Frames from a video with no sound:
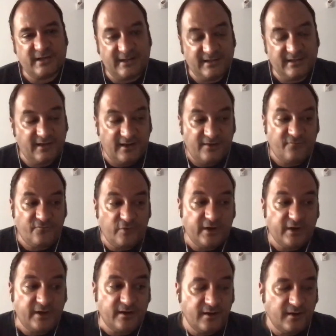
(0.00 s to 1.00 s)
And if
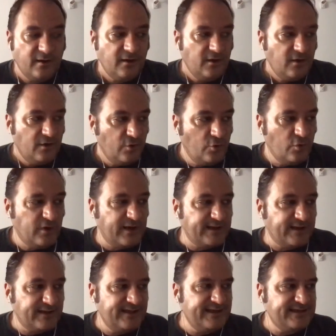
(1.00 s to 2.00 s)
we look
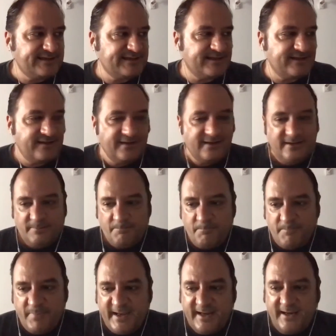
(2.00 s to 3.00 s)
at these
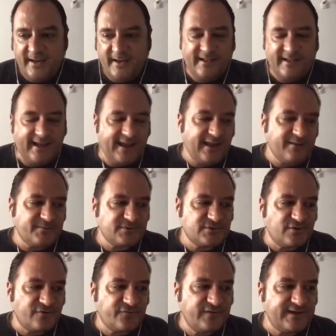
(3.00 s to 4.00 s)
big
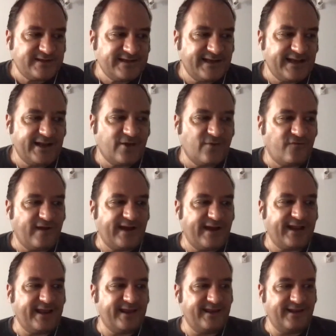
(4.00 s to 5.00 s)
names of the Silicon
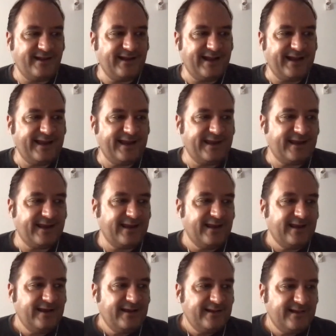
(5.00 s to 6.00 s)
Valley, like
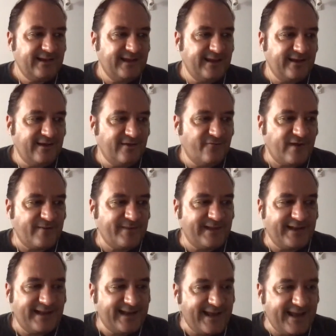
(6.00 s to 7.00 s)
the
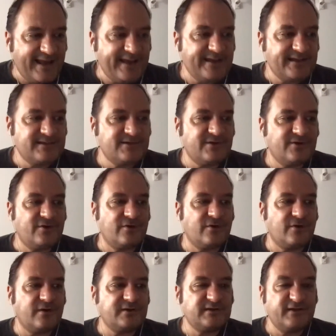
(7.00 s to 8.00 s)
family Gates
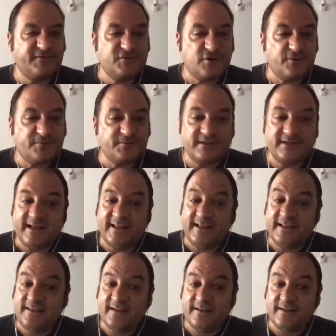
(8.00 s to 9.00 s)
or Steve Jobs, they
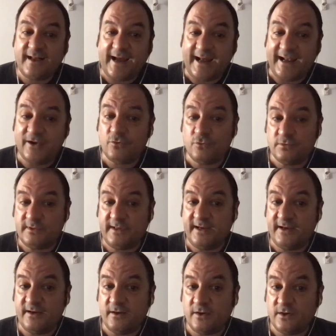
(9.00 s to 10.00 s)
didn't allow
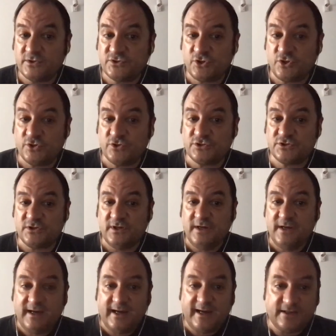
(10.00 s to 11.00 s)
their sons
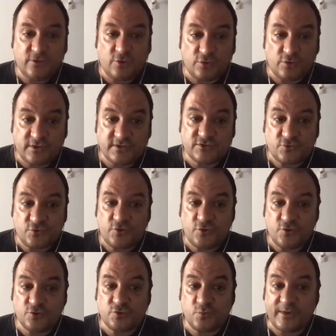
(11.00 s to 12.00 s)
and daughters to
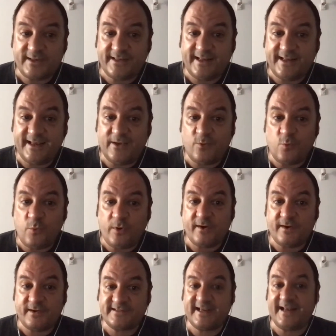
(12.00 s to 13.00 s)
use what they were
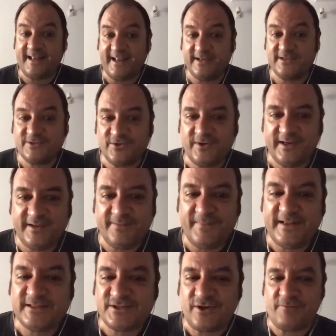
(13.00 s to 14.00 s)
selling. So it
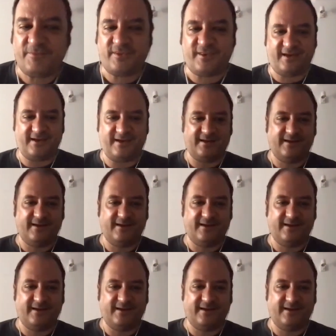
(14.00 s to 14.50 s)
means something.